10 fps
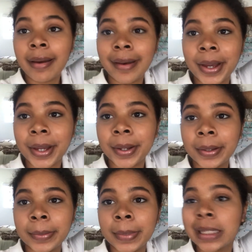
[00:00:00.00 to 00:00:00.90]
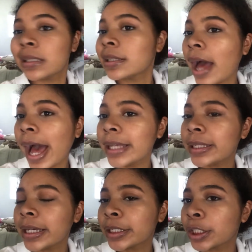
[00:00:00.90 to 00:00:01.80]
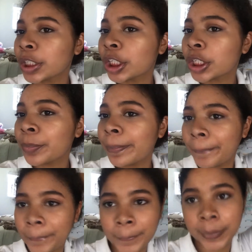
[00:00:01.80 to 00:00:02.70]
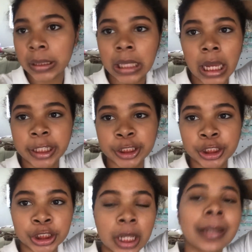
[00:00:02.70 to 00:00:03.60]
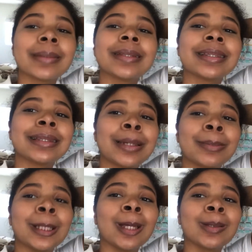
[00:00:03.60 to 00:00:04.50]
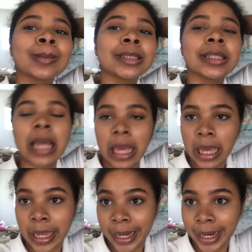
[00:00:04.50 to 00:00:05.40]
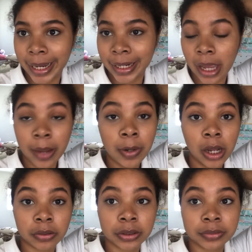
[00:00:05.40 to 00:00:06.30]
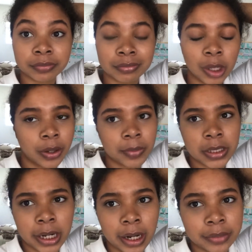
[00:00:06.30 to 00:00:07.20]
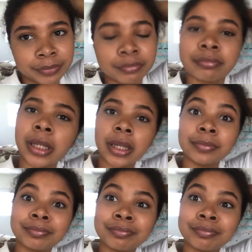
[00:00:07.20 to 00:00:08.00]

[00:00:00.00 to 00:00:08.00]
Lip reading: Highlighter, blush, lip gloss, and eyebrows. Oh, and mascara. Yeah.